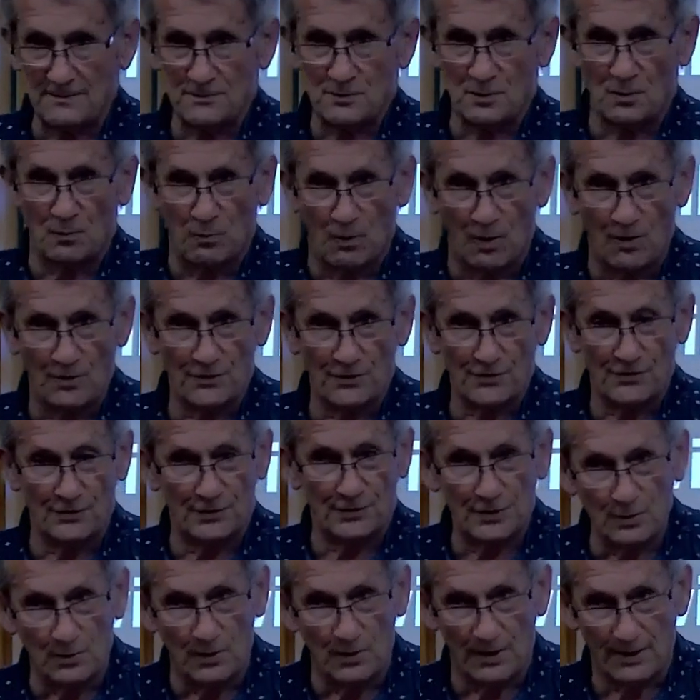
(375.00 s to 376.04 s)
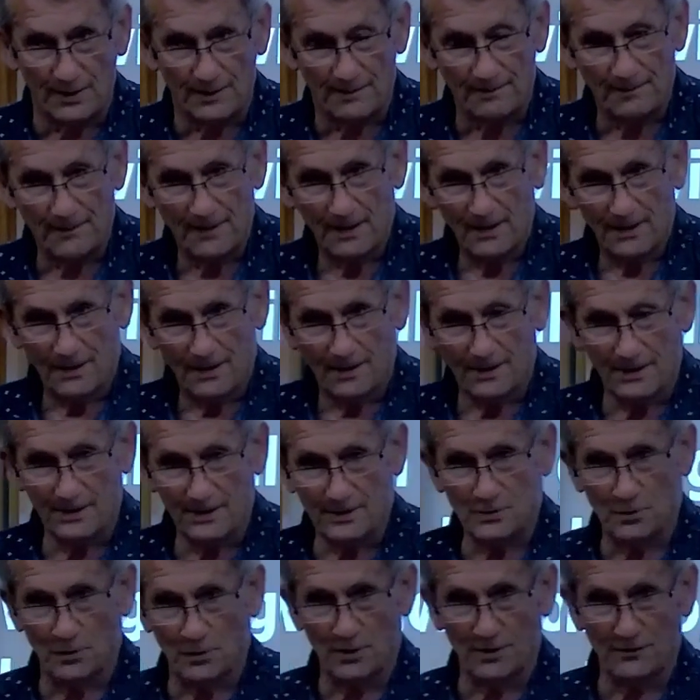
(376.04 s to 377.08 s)
want to do it. He
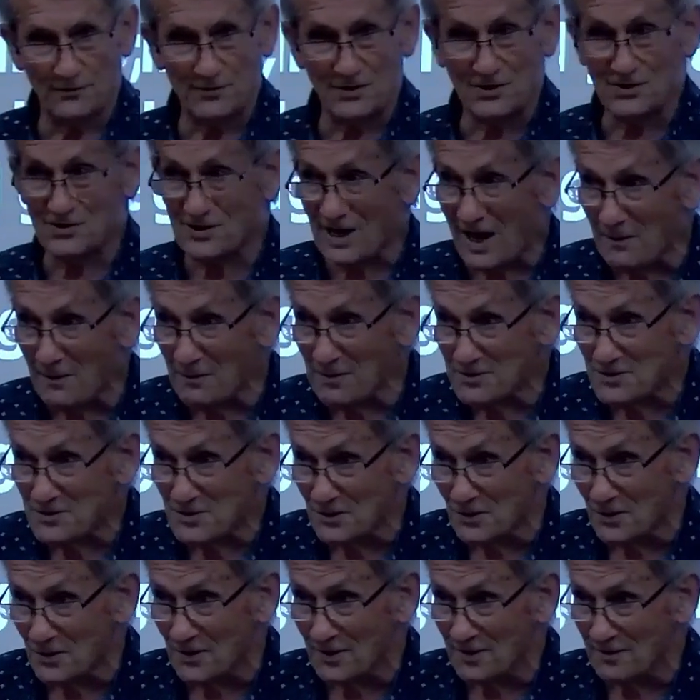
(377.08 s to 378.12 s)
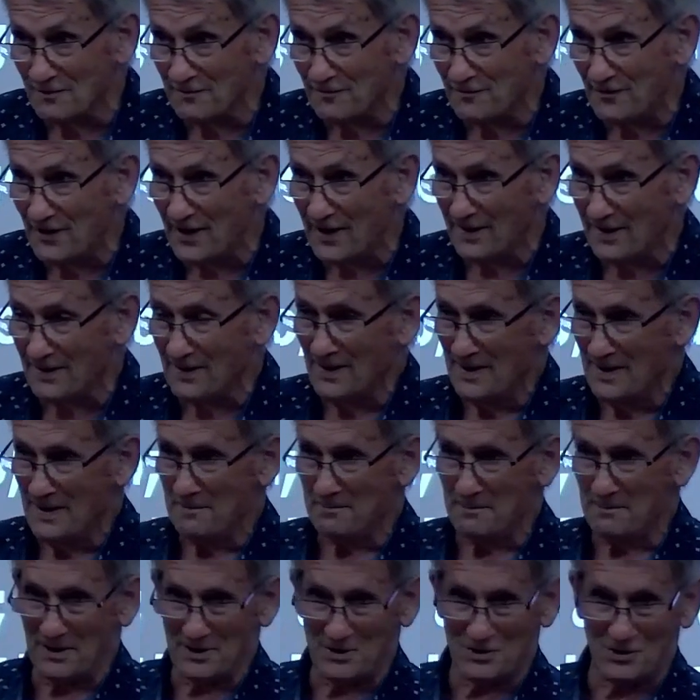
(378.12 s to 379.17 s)
sort of discouraged her, in fact.
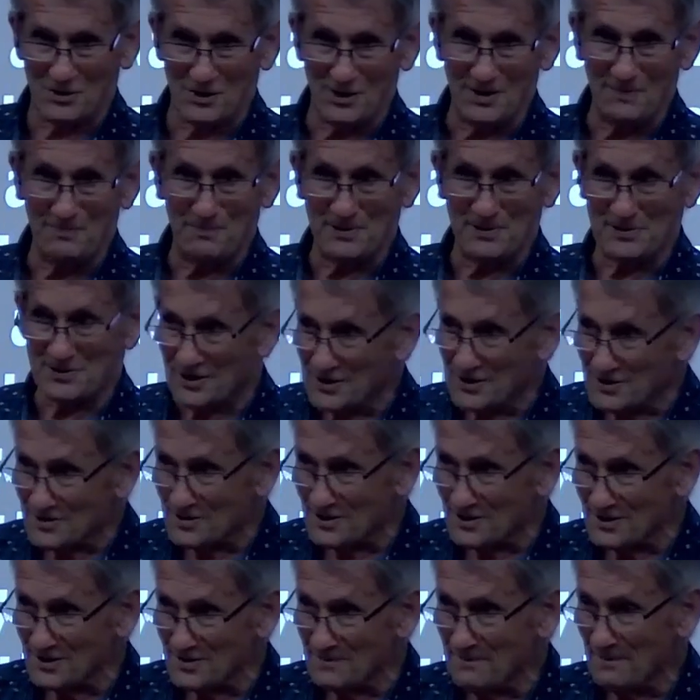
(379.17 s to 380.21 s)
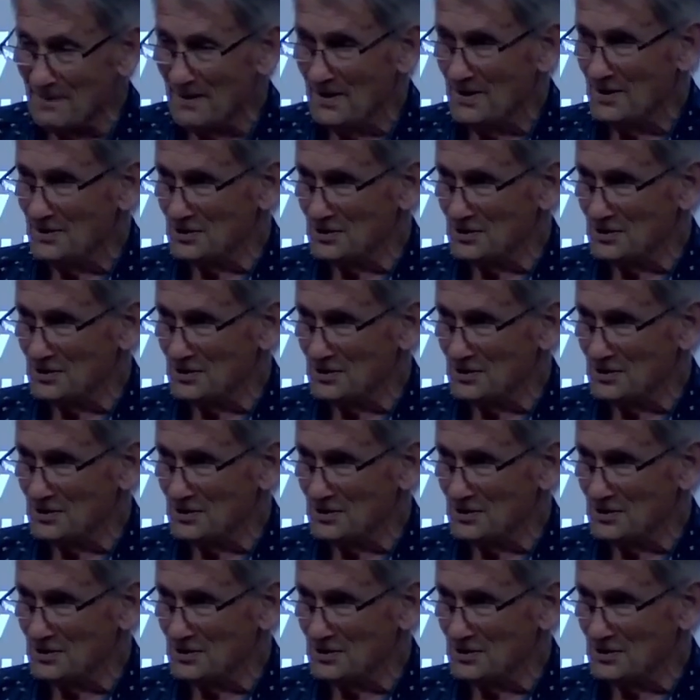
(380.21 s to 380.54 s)
But she persisted, she